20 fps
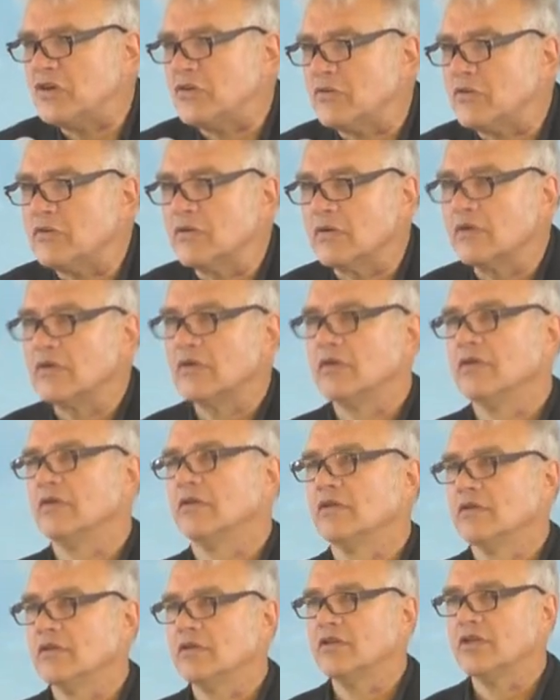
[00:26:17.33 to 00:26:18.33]
You
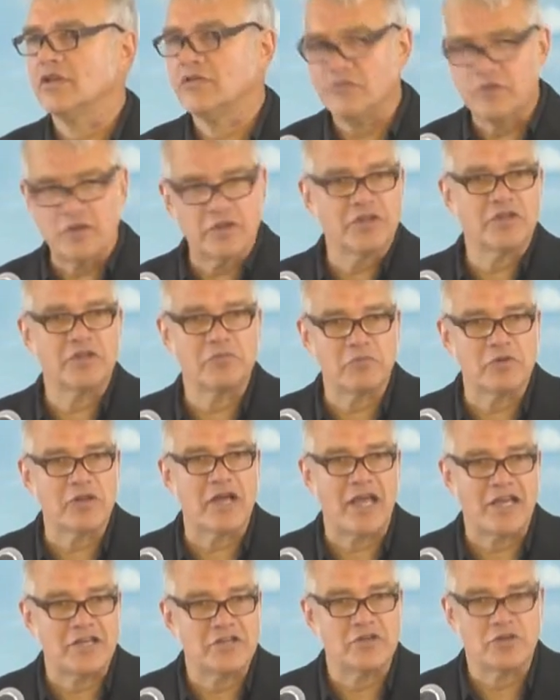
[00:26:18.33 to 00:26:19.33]
can fill in the
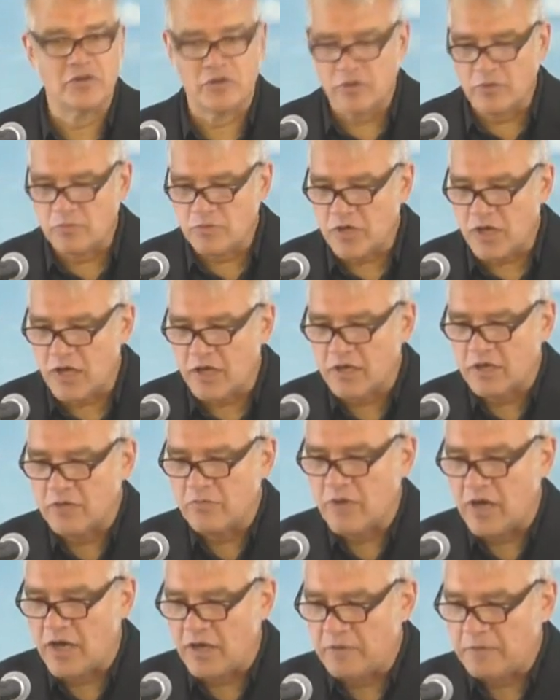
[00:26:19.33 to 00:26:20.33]
blanks, you know what I'm talking
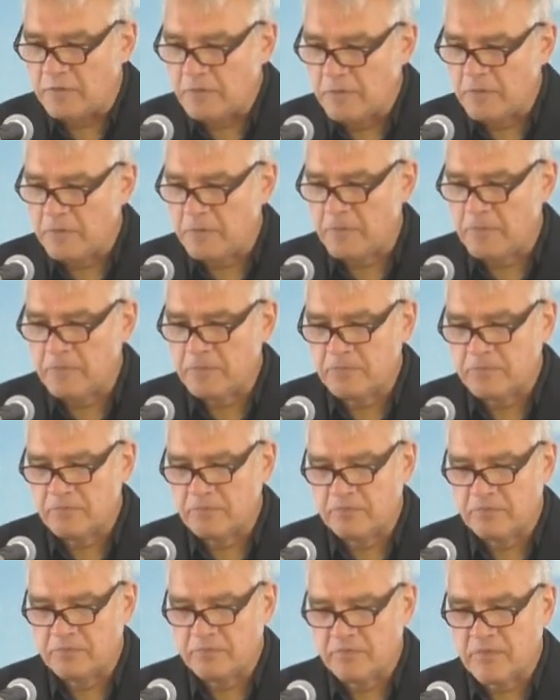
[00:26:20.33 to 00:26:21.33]
about.
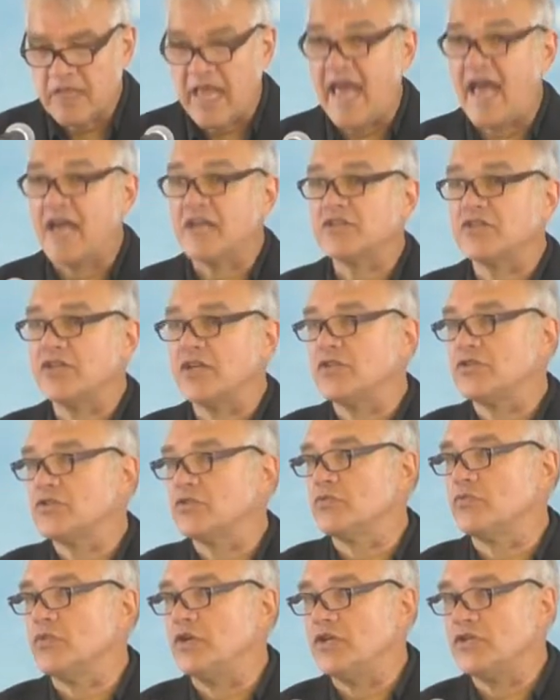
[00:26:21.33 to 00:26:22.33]
Access
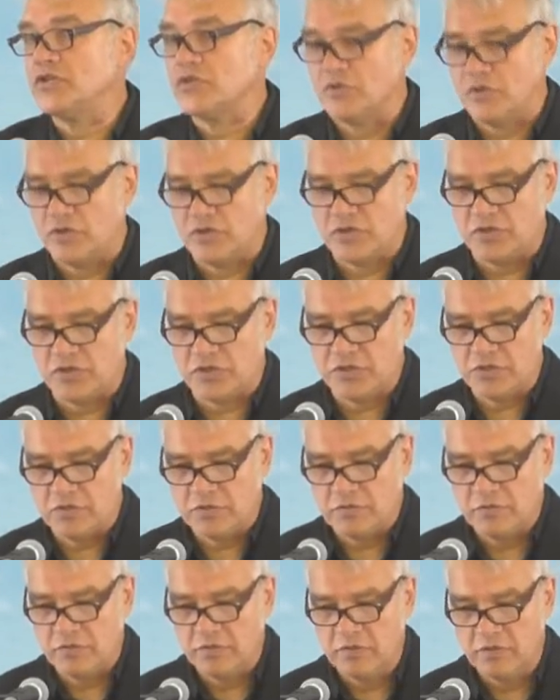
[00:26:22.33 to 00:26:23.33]
to resources.
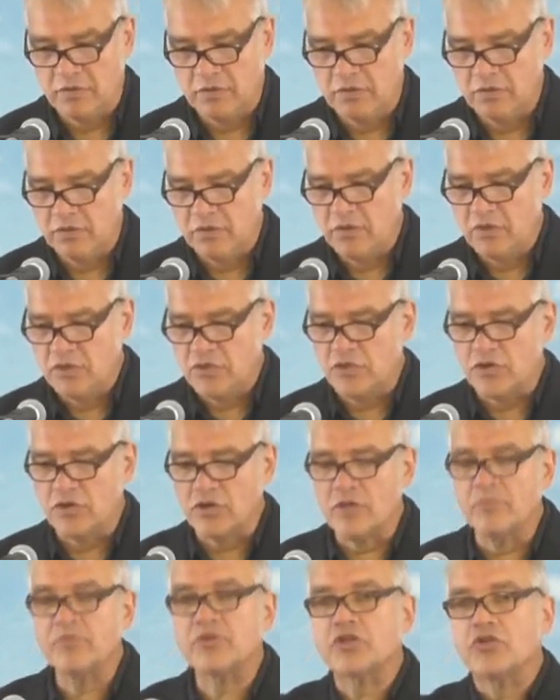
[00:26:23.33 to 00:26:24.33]

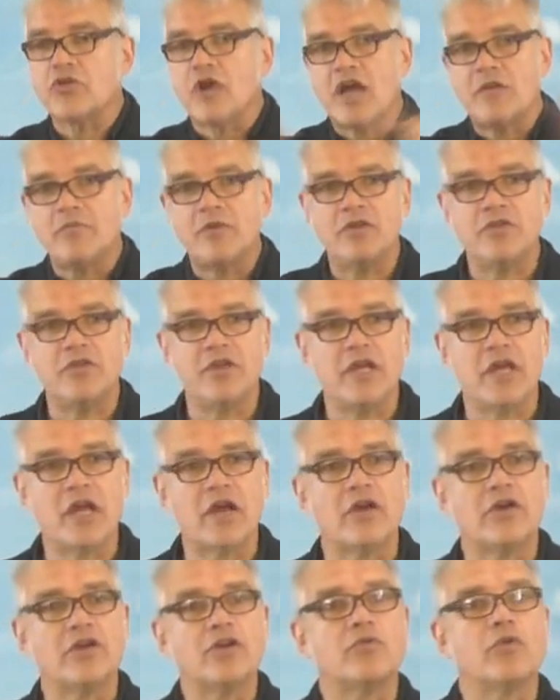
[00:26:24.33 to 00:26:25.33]
Circumscribing the
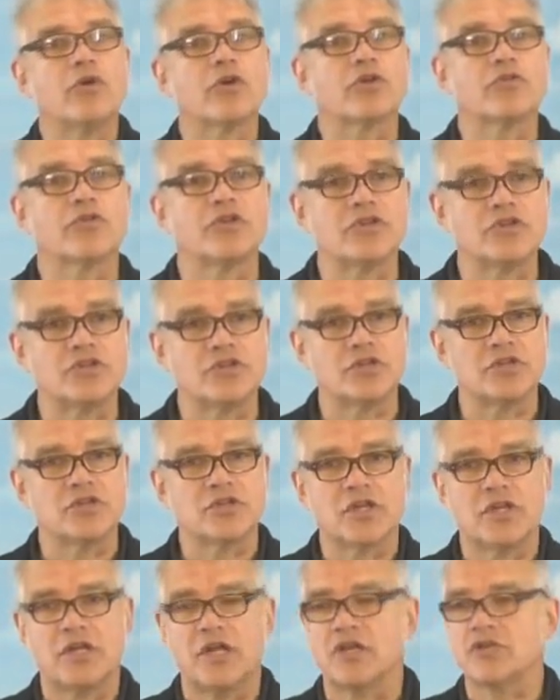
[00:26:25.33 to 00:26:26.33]
area where Christians
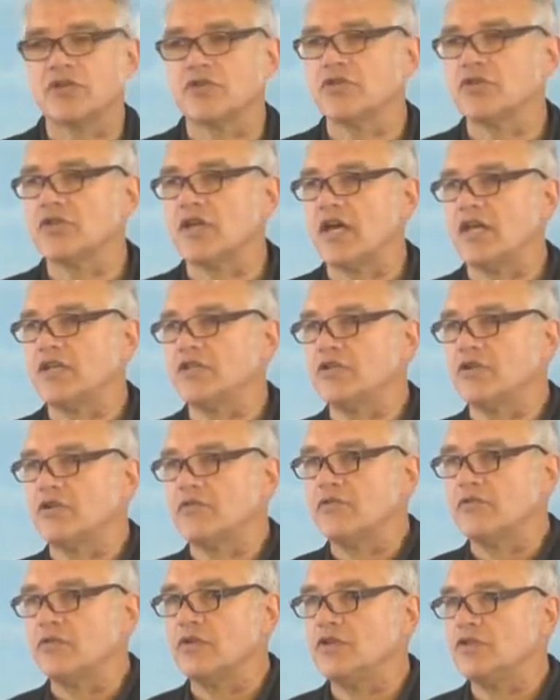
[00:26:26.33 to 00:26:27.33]
can exercise their
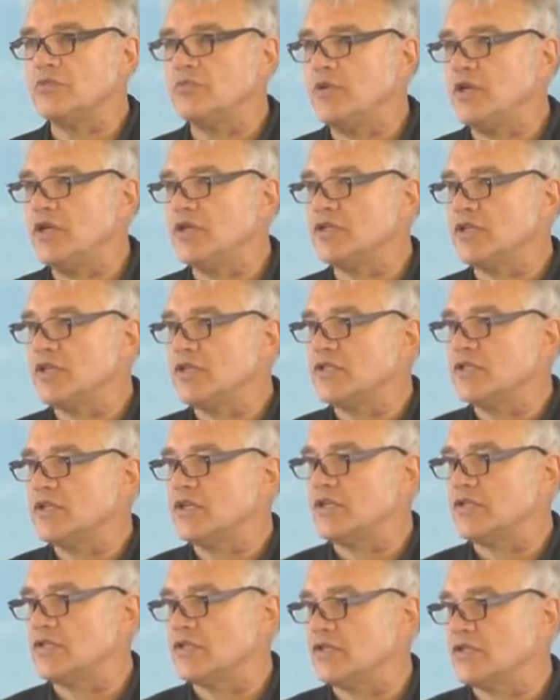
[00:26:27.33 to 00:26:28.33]
free speech as
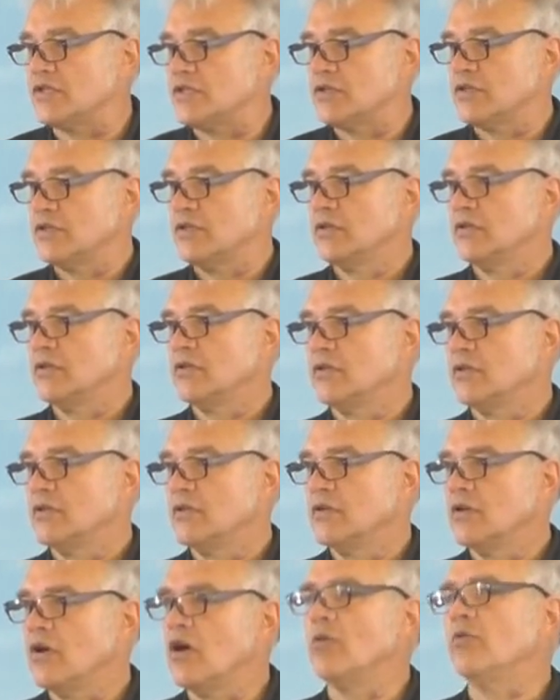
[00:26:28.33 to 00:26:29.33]
citizens.
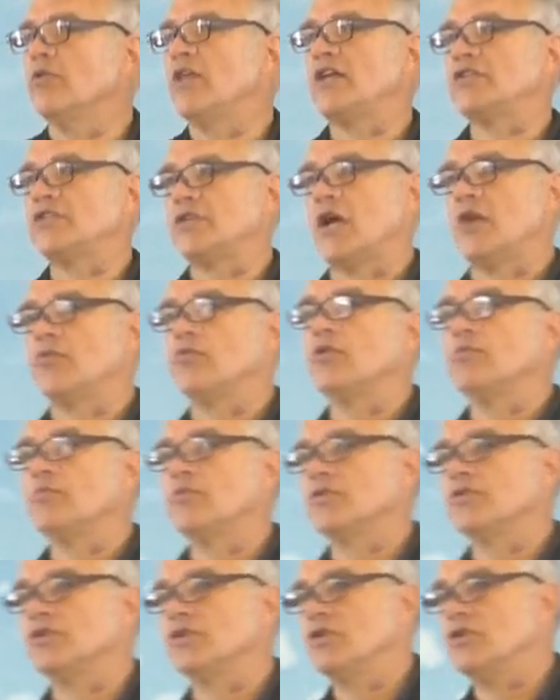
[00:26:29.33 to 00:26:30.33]
Oh, well, that's not real
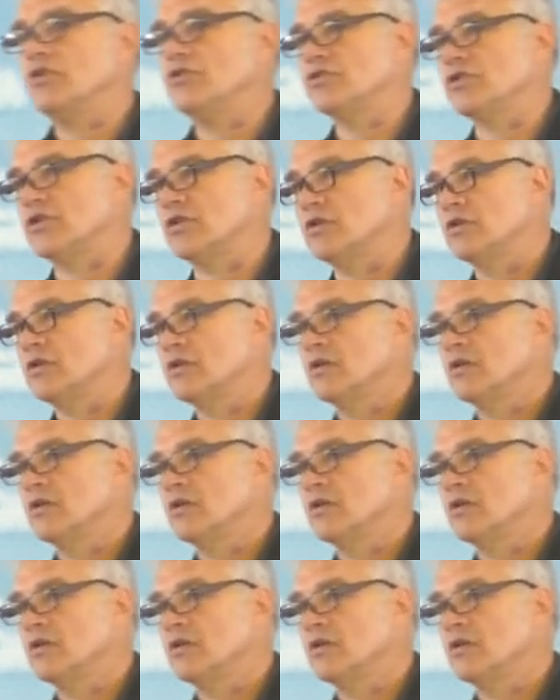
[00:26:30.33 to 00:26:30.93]
persecution.